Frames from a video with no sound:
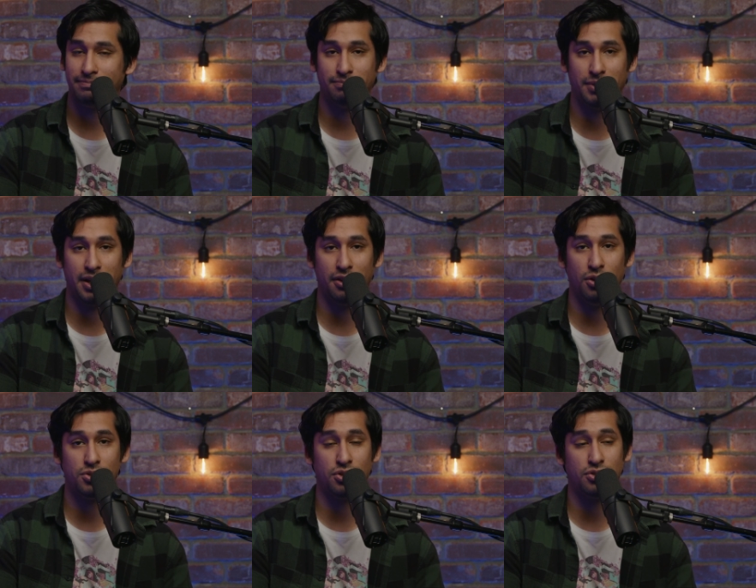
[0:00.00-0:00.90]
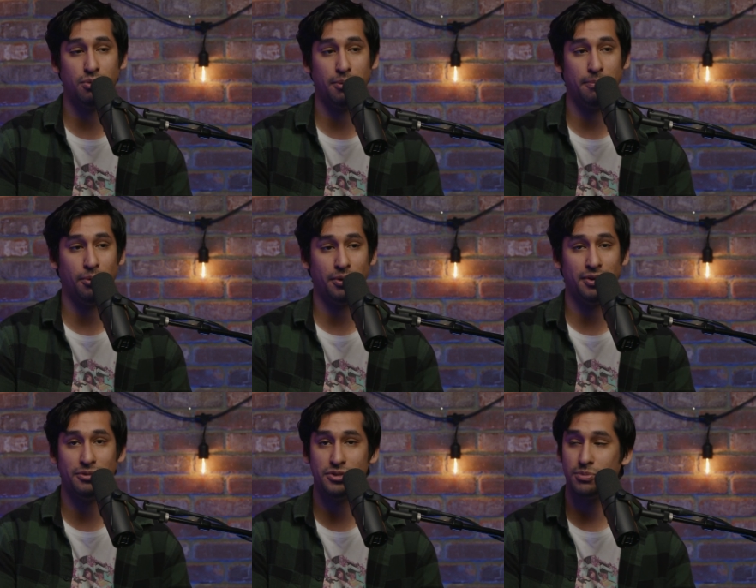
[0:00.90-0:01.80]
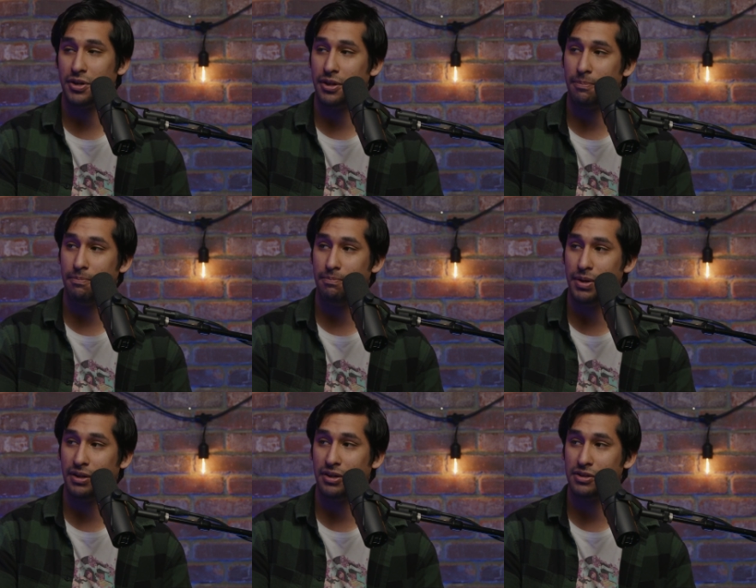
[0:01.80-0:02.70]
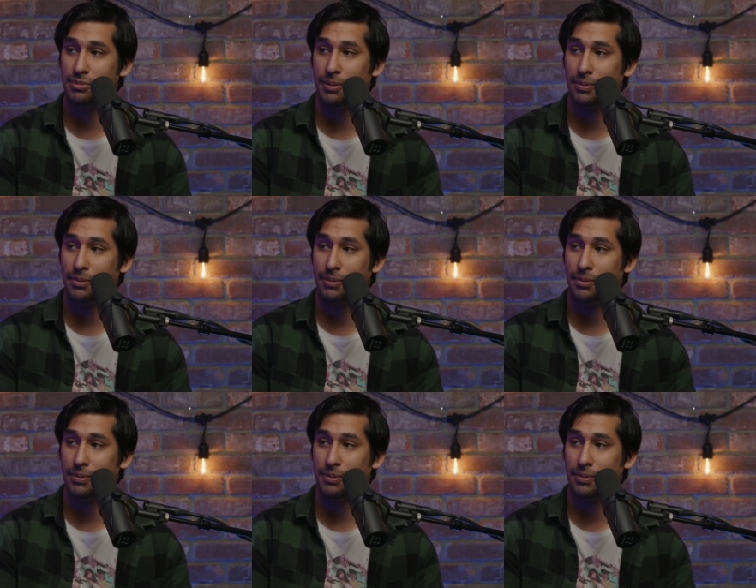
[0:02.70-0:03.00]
But yeah, notes are super important. Notes is one of the big things about